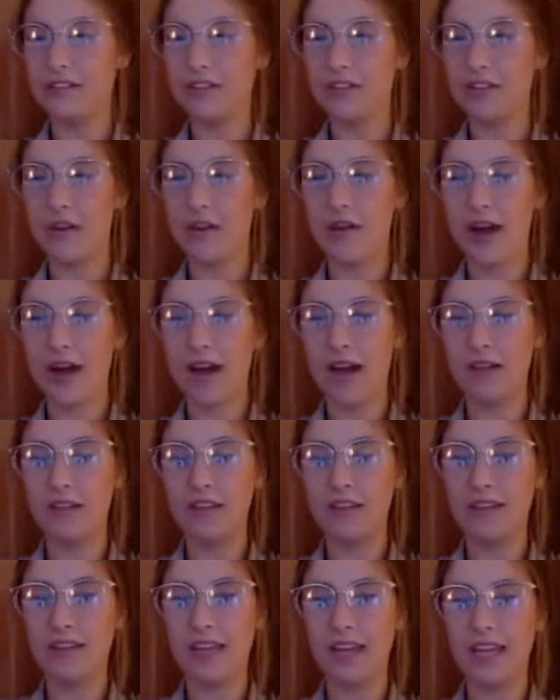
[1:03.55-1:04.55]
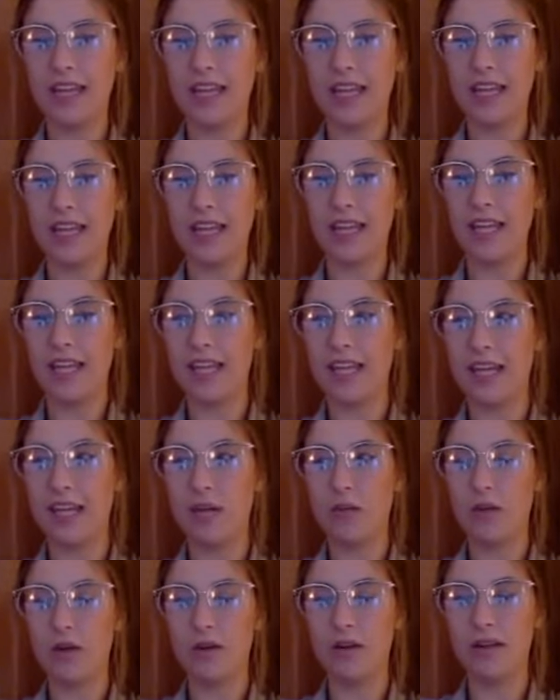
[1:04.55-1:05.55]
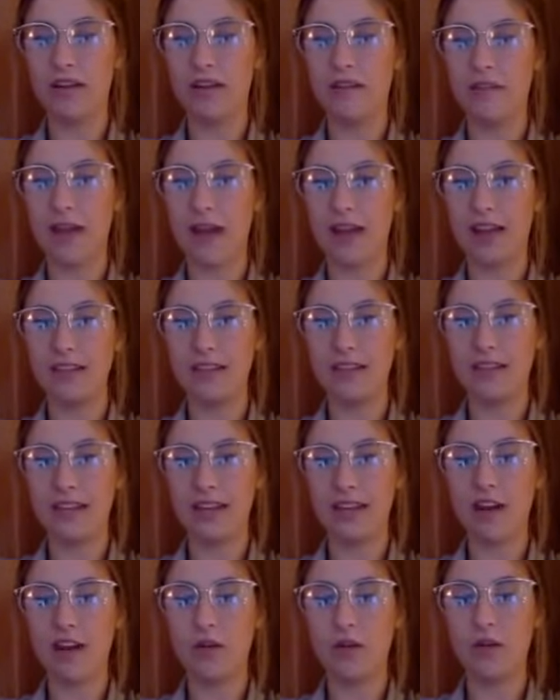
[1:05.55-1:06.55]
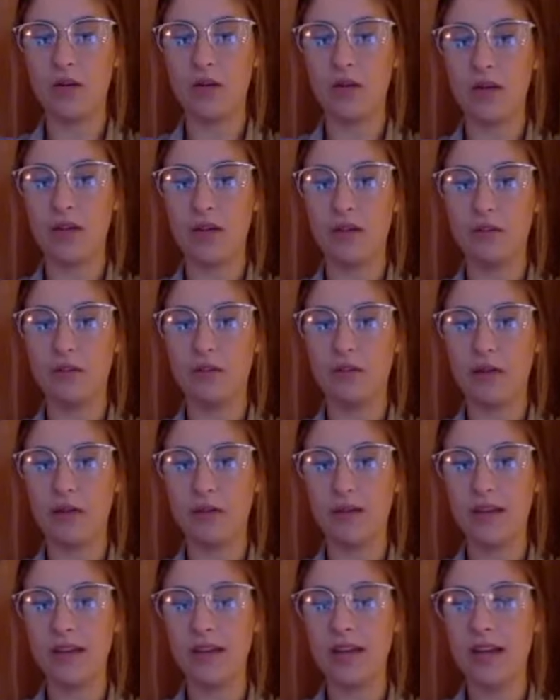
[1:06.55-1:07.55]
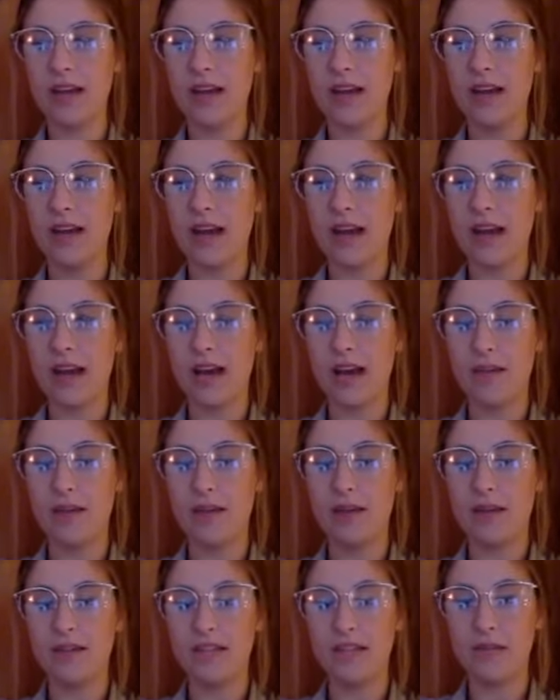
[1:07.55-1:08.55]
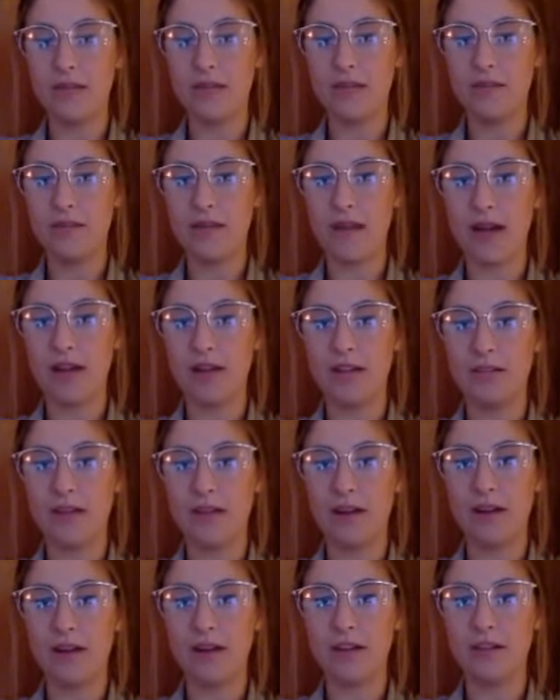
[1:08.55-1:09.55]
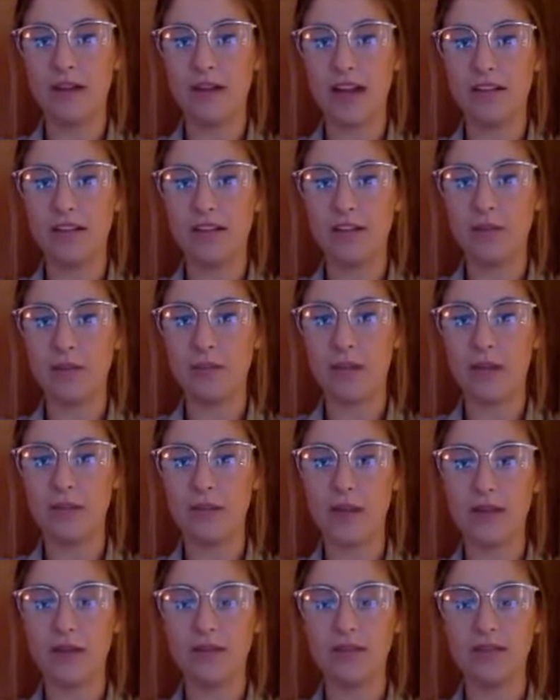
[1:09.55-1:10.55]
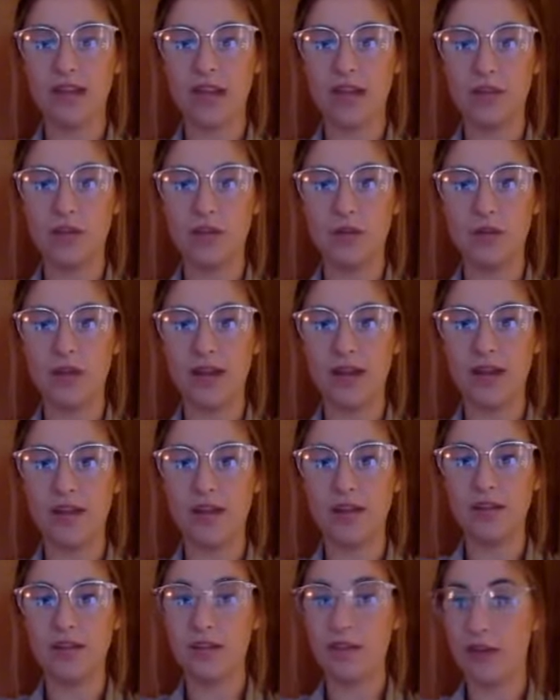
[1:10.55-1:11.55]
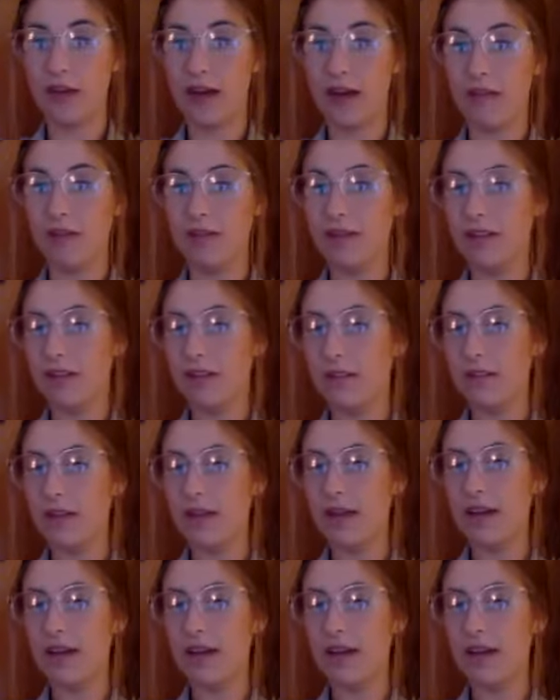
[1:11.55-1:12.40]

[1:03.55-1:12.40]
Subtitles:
So I really like the work-life balance that I got with working remotely. I was able to balance my contracts and make my own schedule while I got to travel a little bit.